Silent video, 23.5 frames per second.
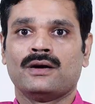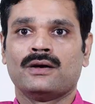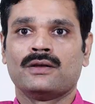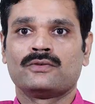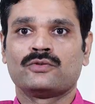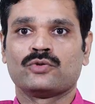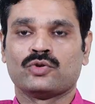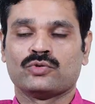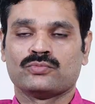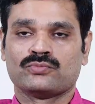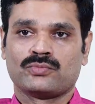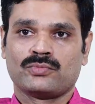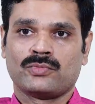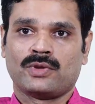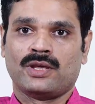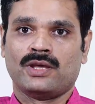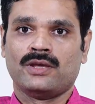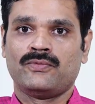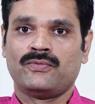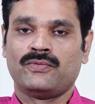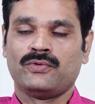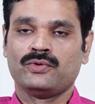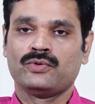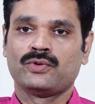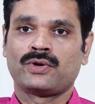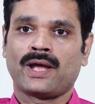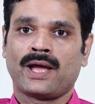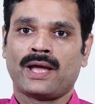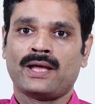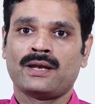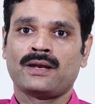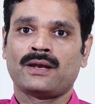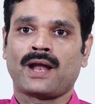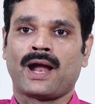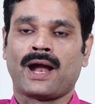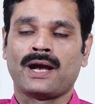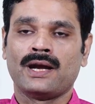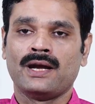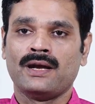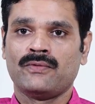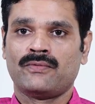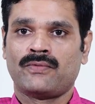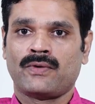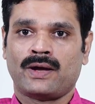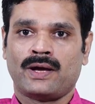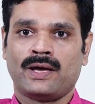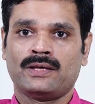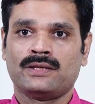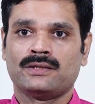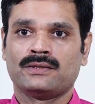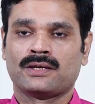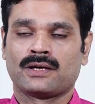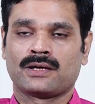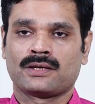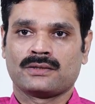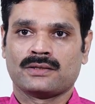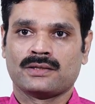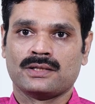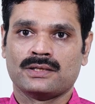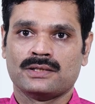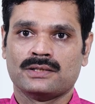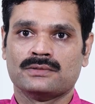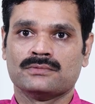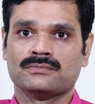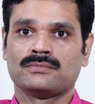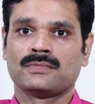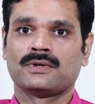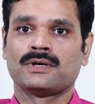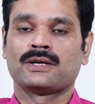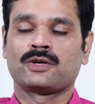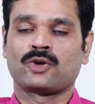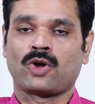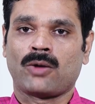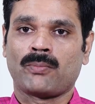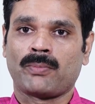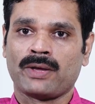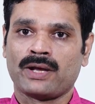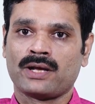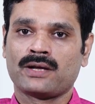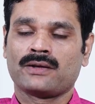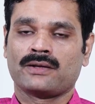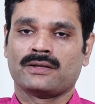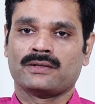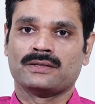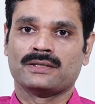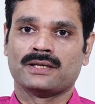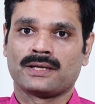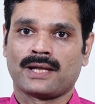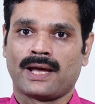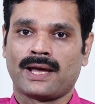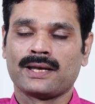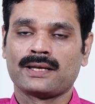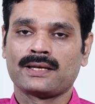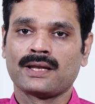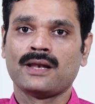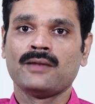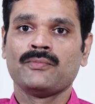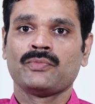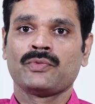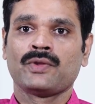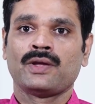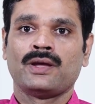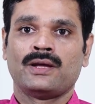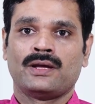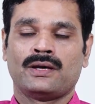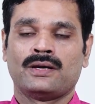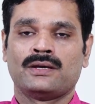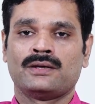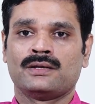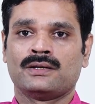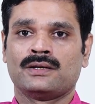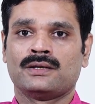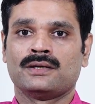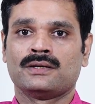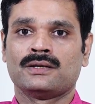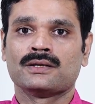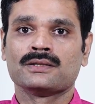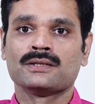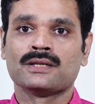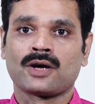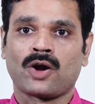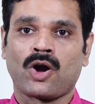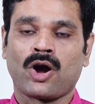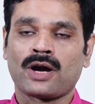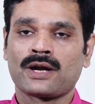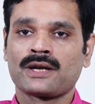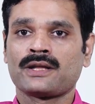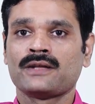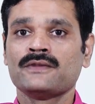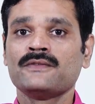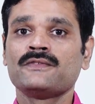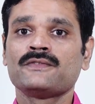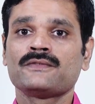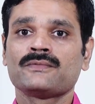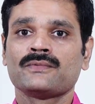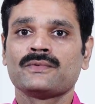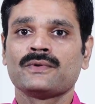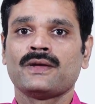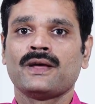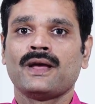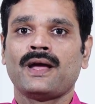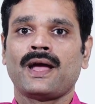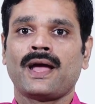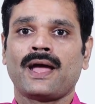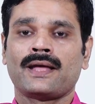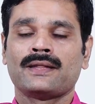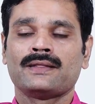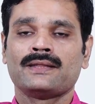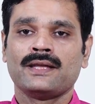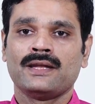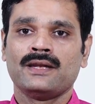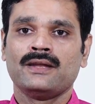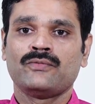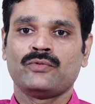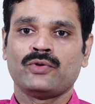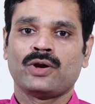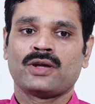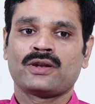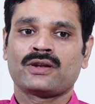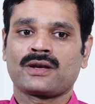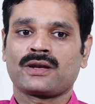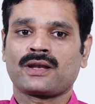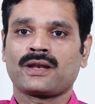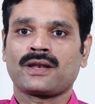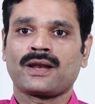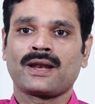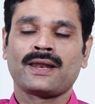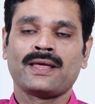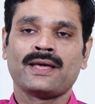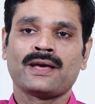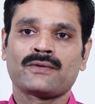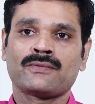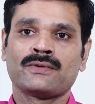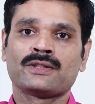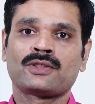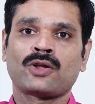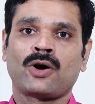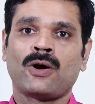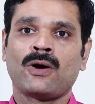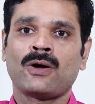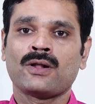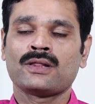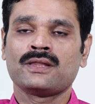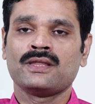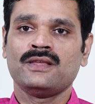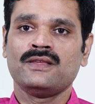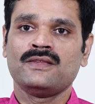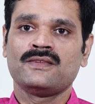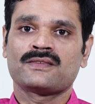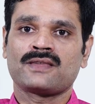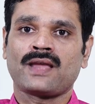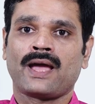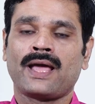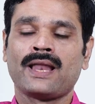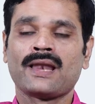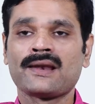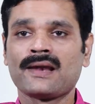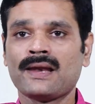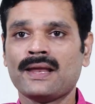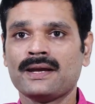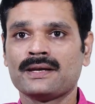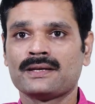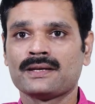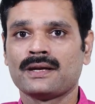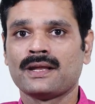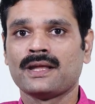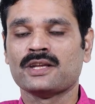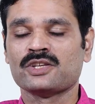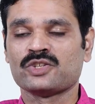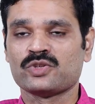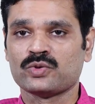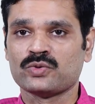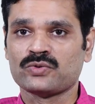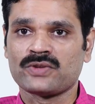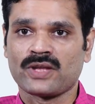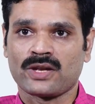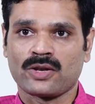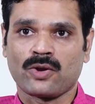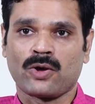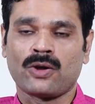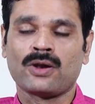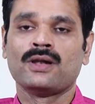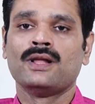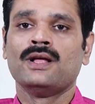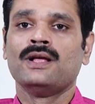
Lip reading: So if you can identify the topic, the title, the contents, and then if you are clear with all these style related issues and all,